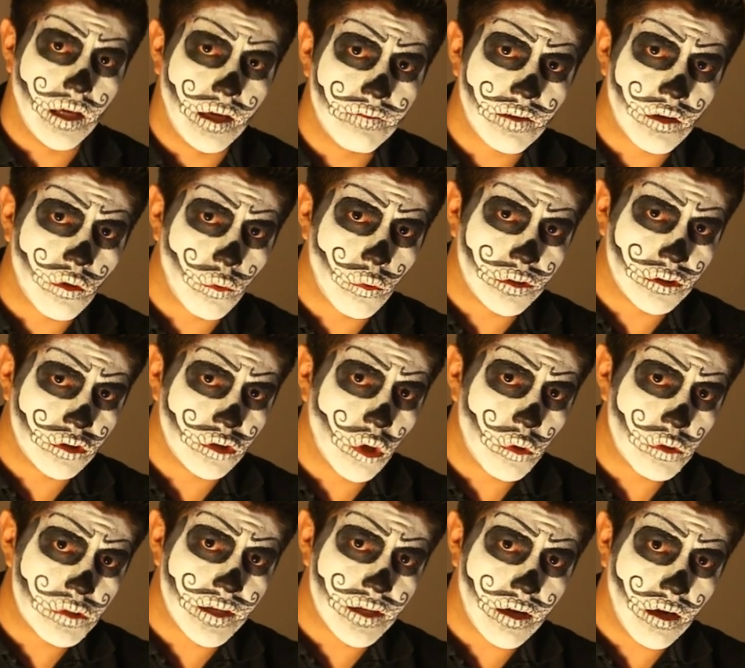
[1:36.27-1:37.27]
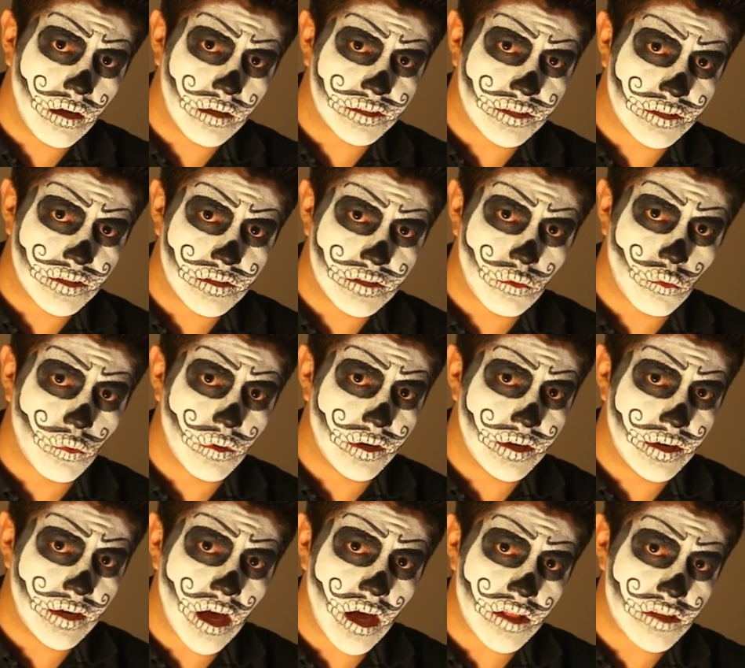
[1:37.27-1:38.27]
Even when those cultures were
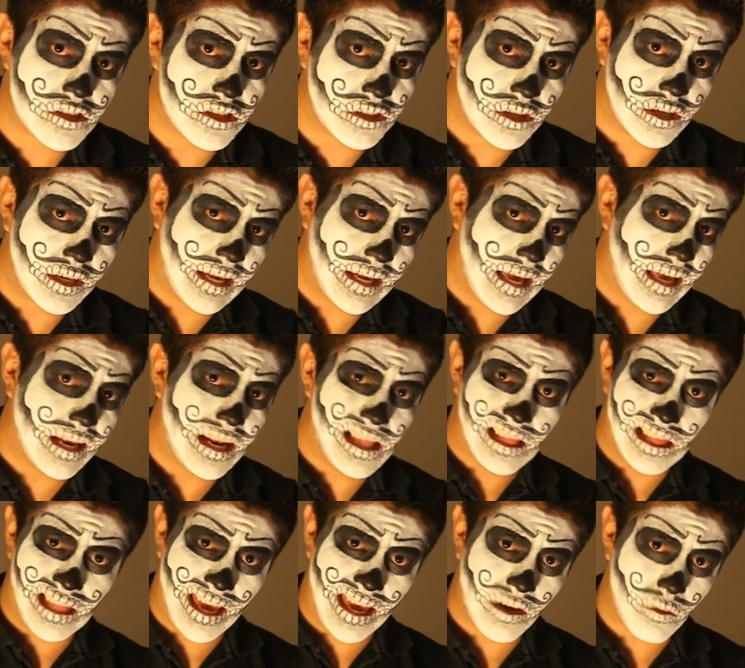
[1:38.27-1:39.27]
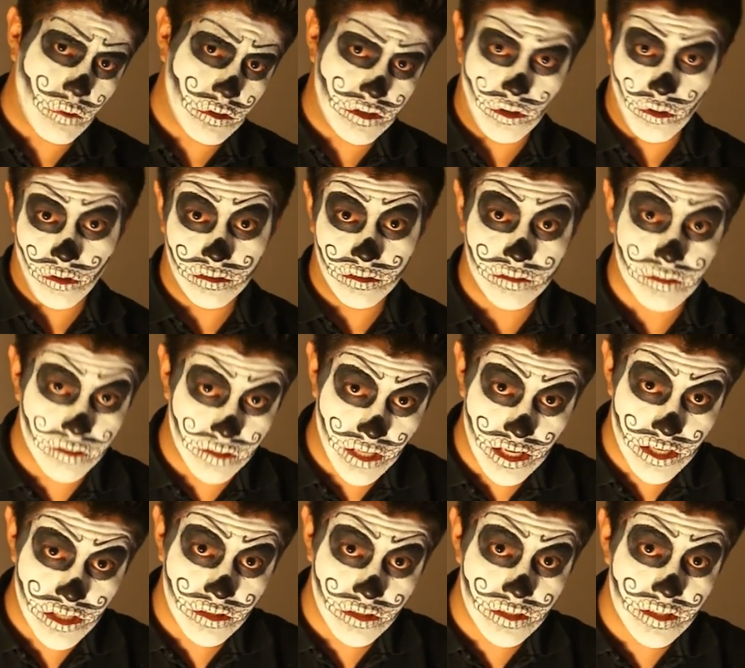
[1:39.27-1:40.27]
not sharing any language or
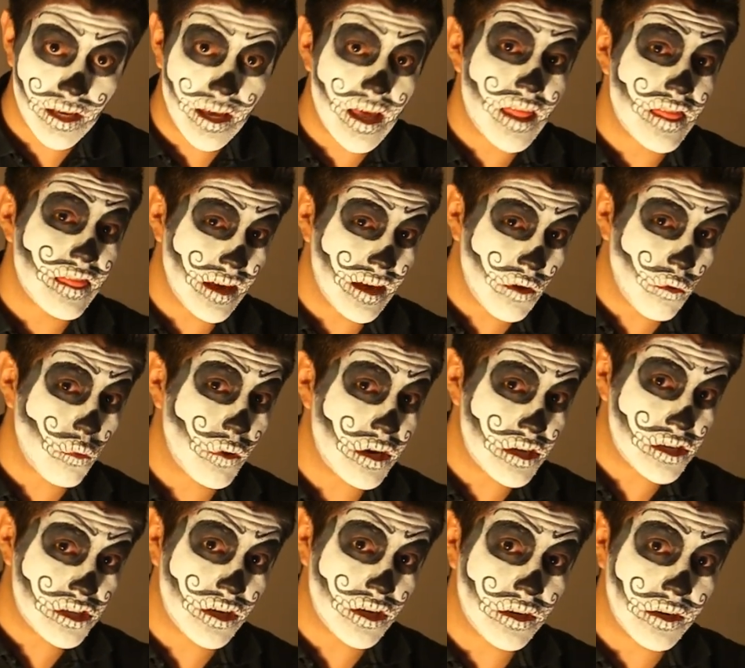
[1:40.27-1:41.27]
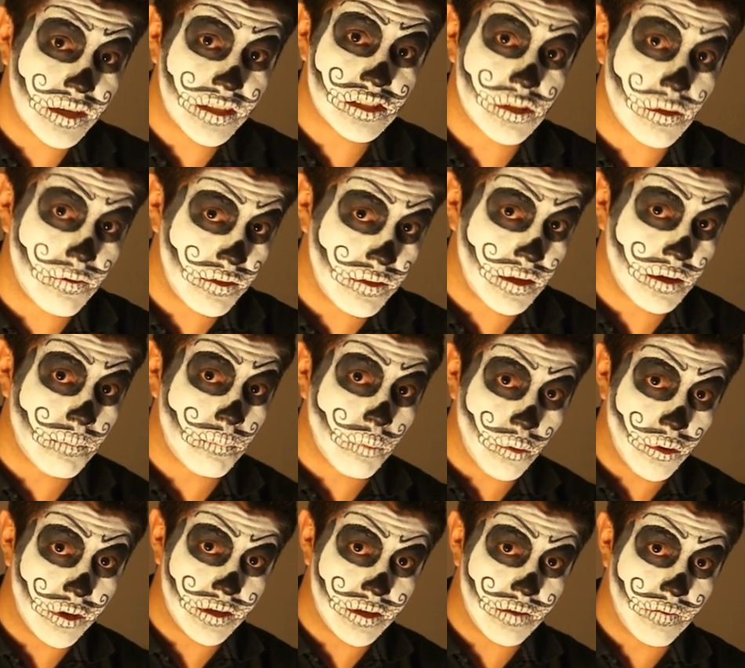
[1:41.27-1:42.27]
traditions, they were sharing something
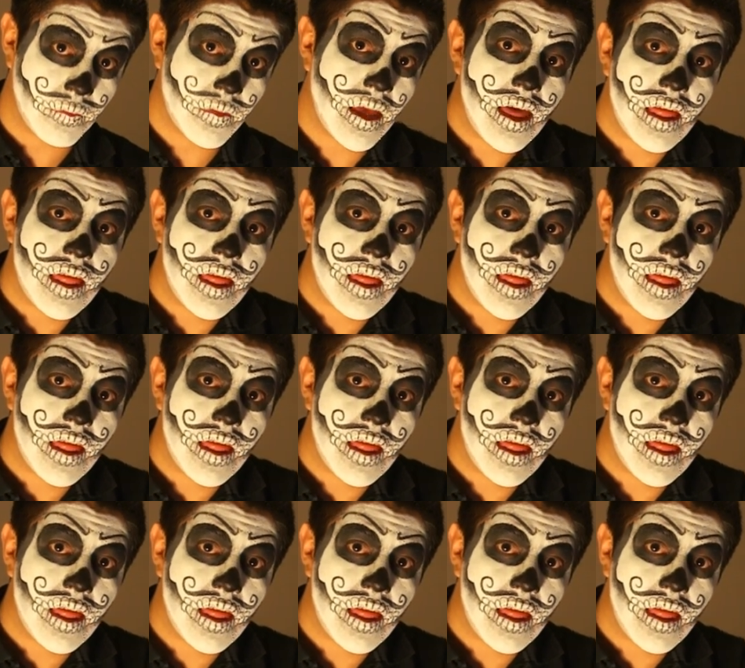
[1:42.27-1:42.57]
important: